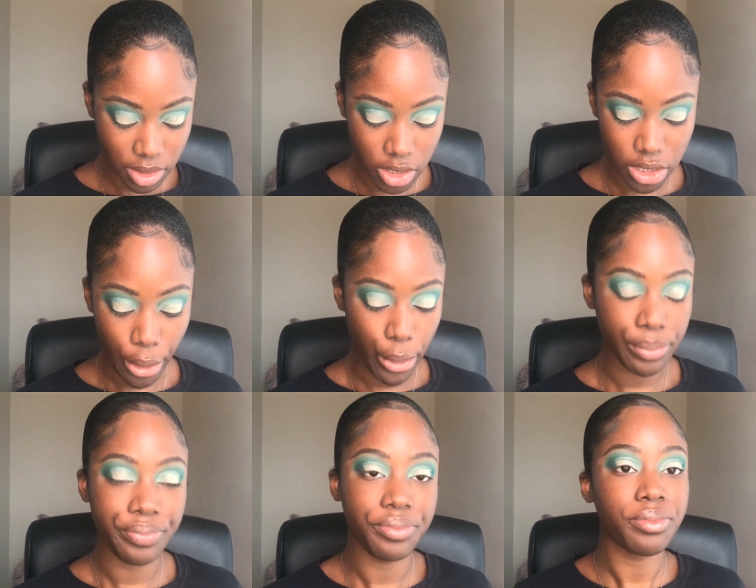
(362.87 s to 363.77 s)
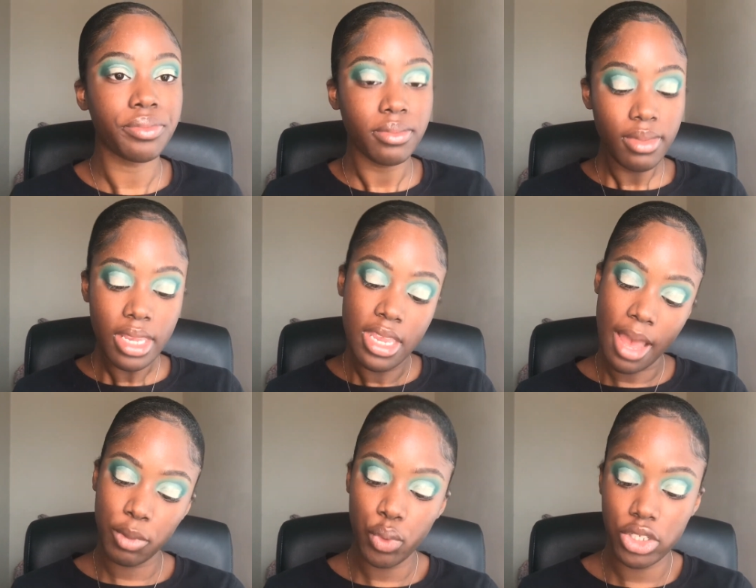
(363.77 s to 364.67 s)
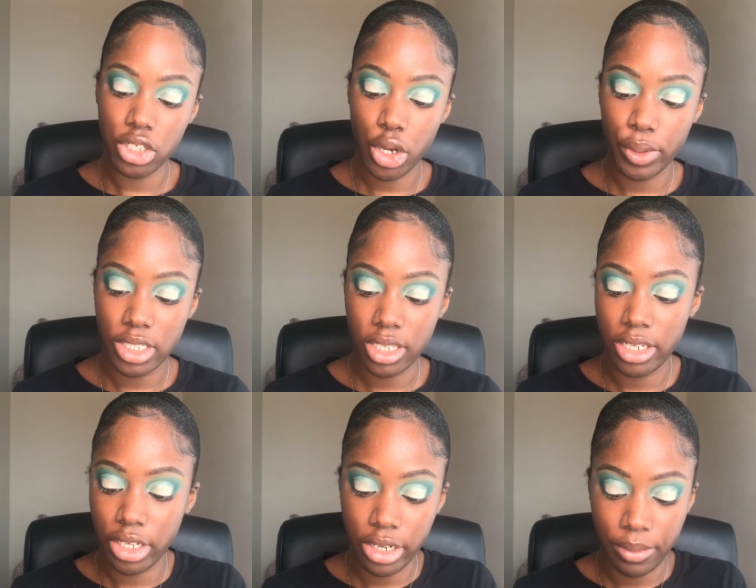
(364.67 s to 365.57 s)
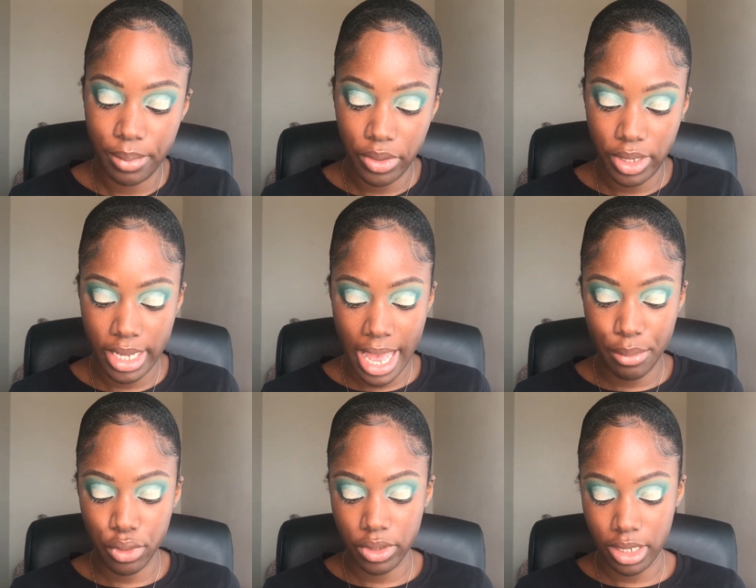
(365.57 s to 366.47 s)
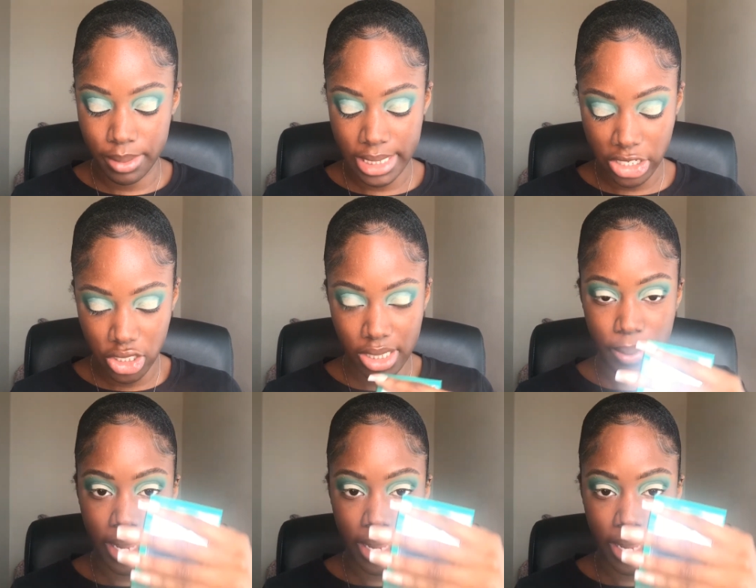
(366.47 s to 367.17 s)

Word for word: So I'm going to go into the Huda Beauty Emerald Obsessions